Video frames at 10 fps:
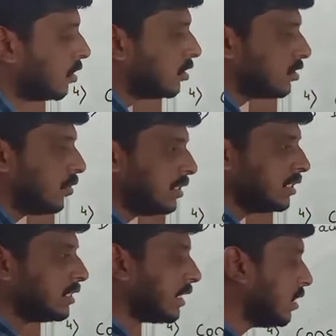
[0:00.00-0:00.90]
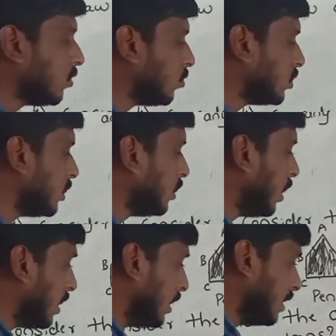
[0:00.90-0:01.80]
So what is the second question?
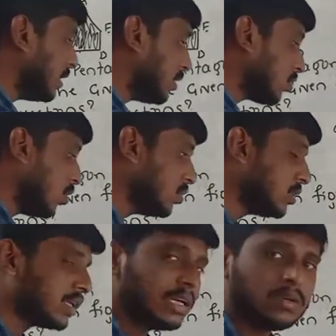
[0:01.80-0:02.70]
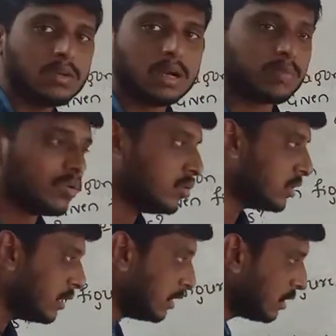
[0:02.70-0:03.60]
Is it closed curve? Of course
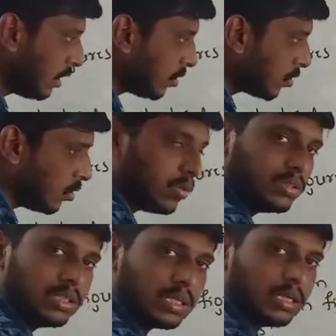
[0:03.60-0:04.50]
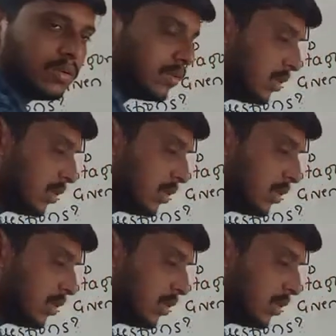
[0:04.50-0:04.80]
it is a closed curve.